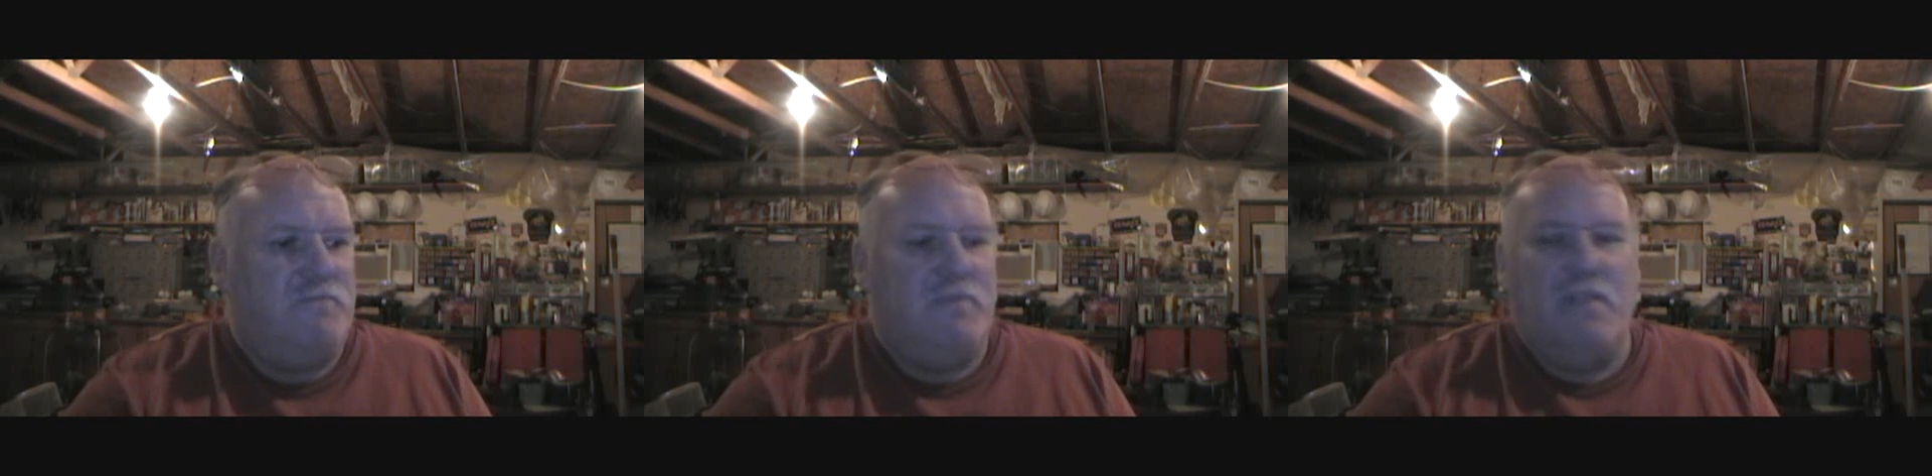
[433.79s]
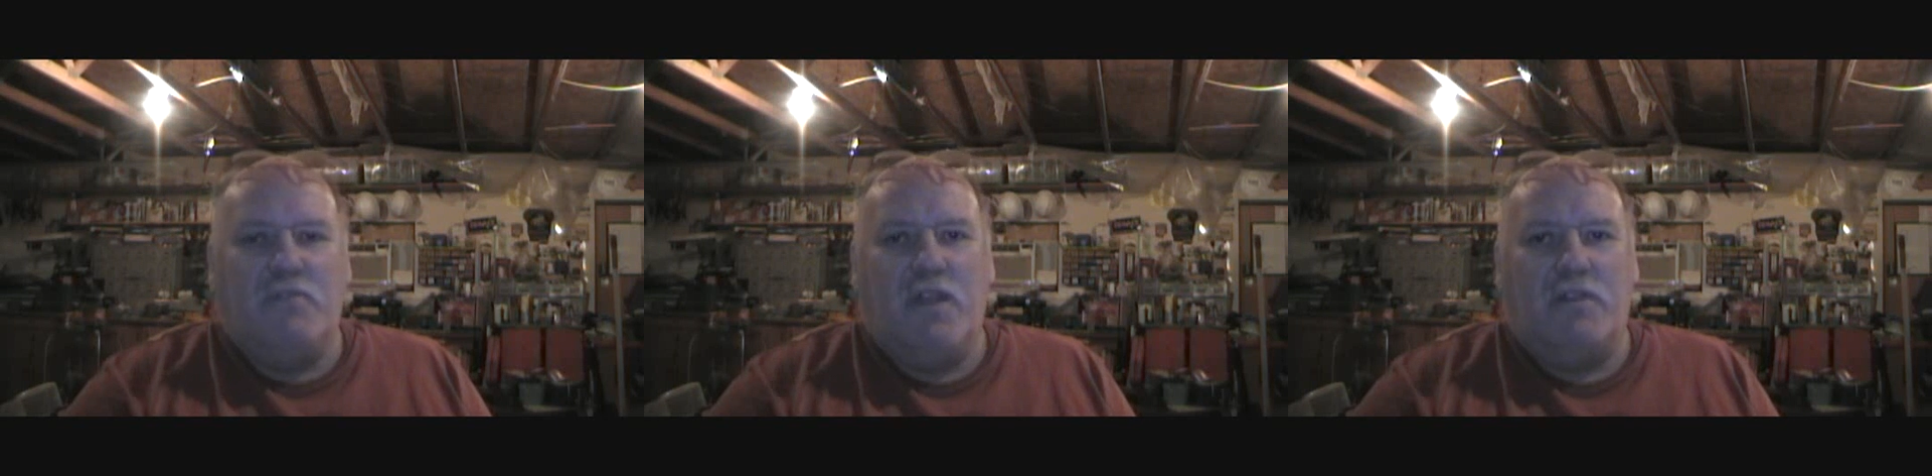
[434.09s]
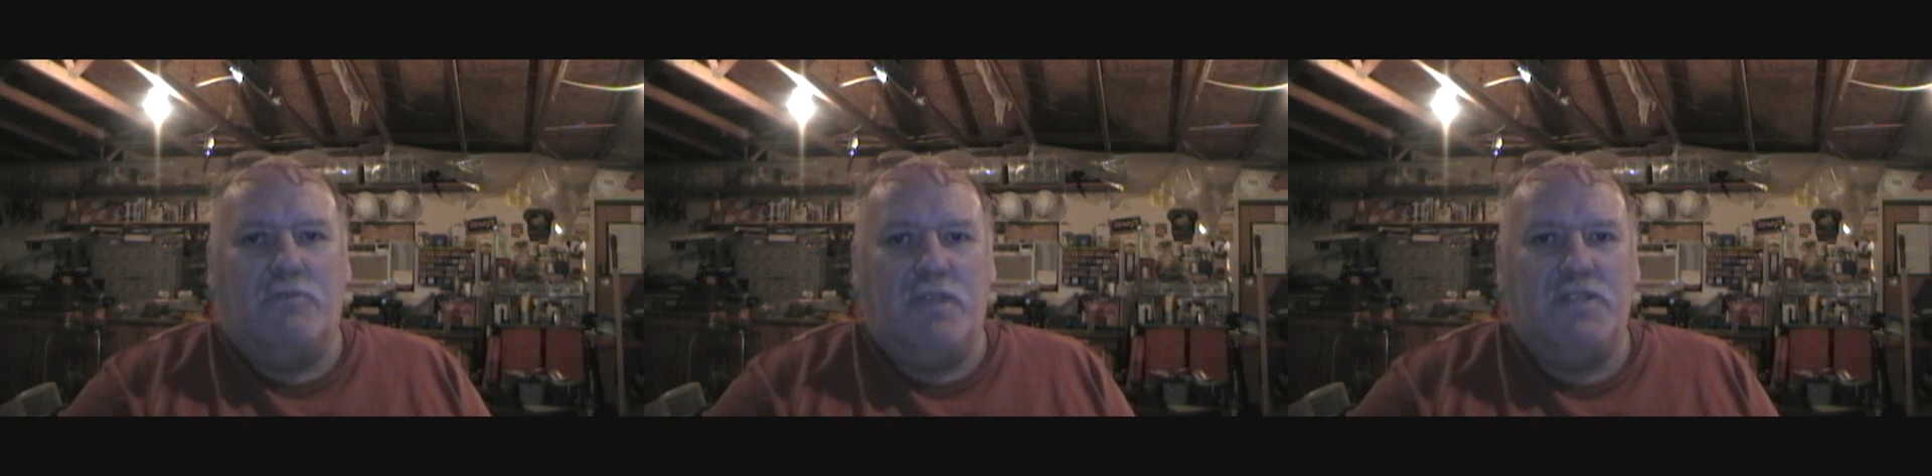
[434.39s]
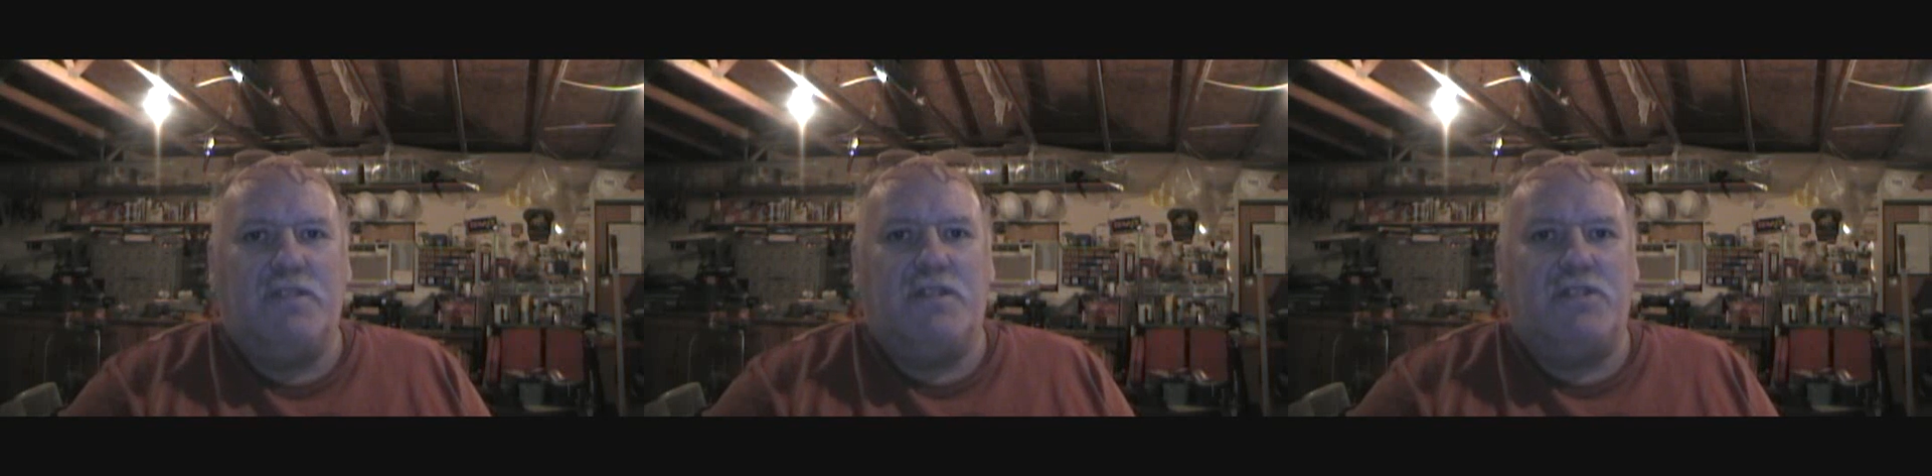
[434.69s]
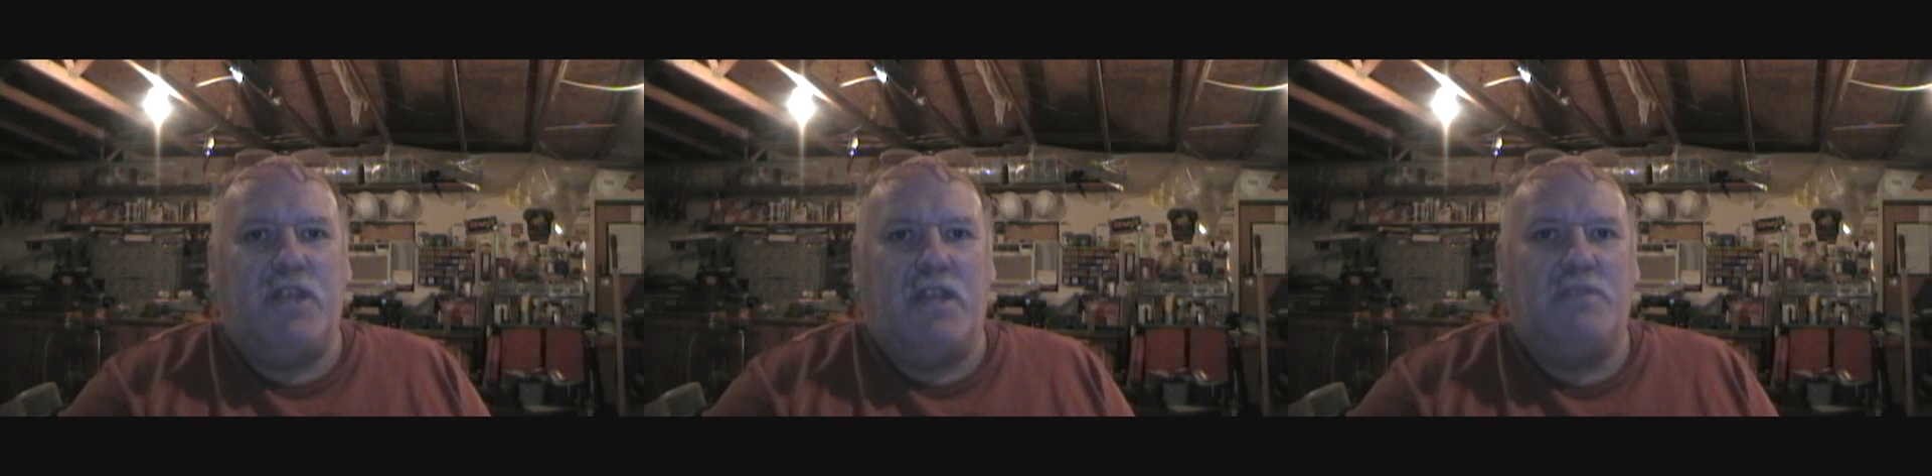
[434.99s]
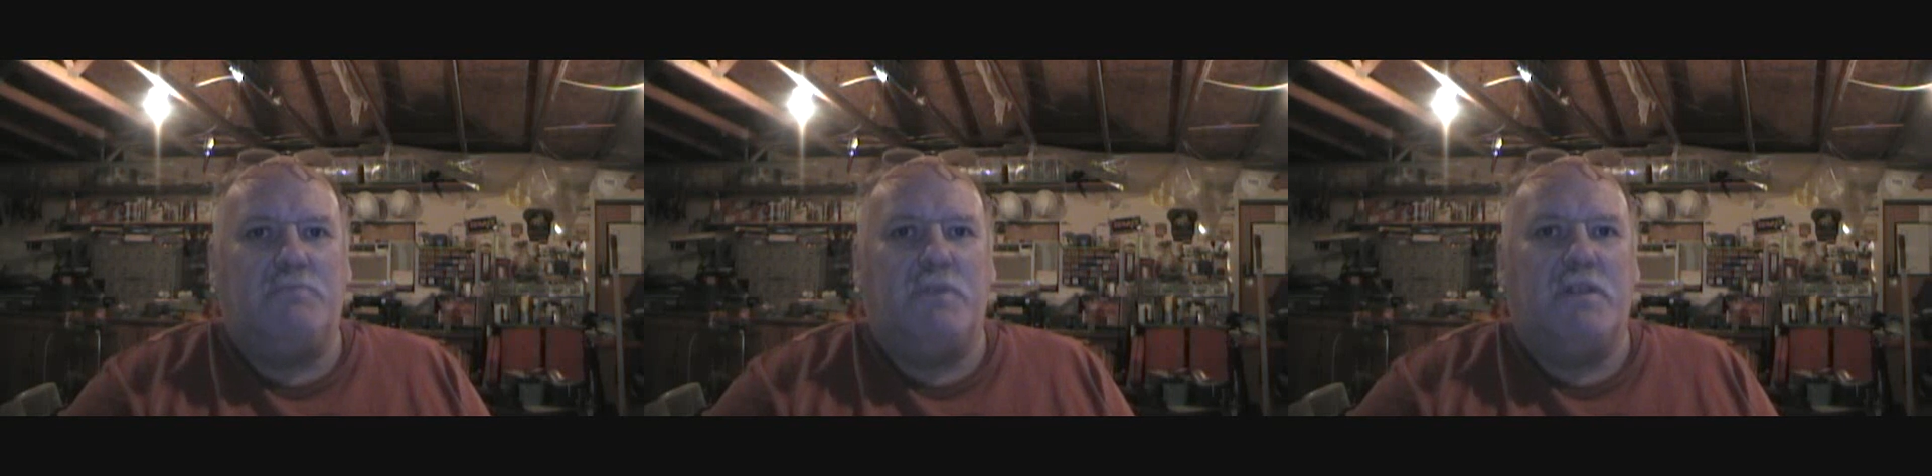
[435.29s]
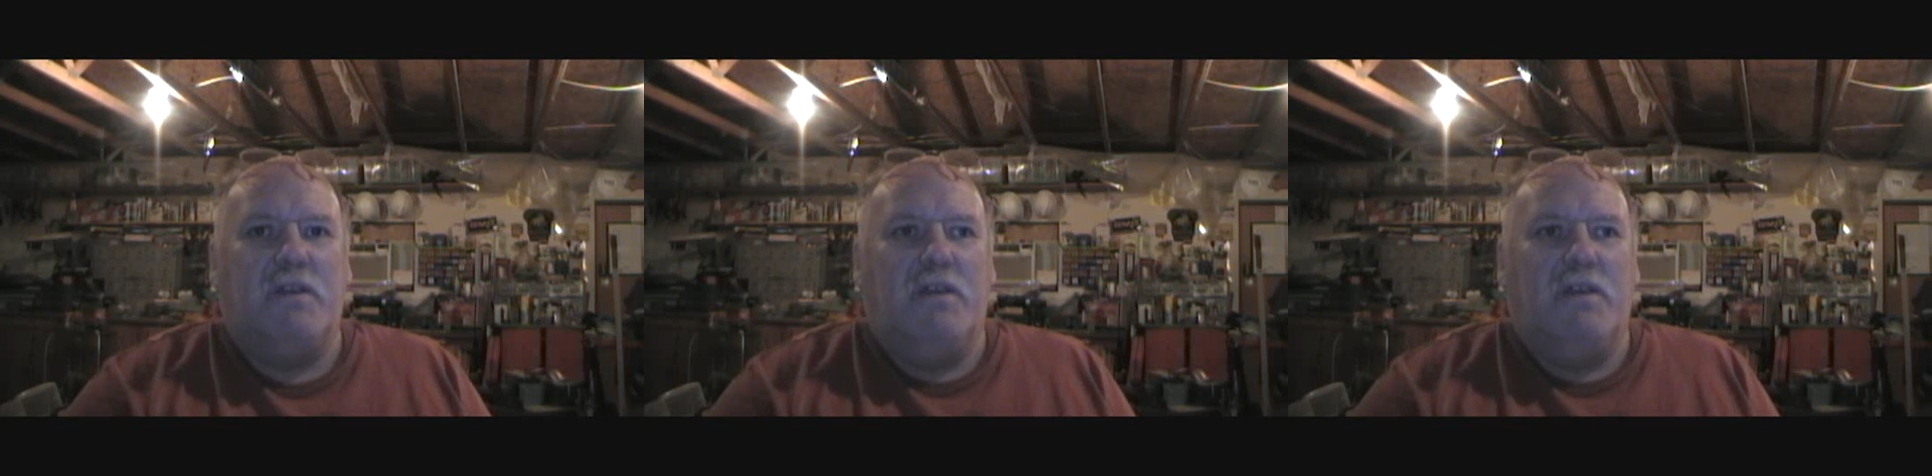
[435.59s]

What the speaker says: never had a reason to change. But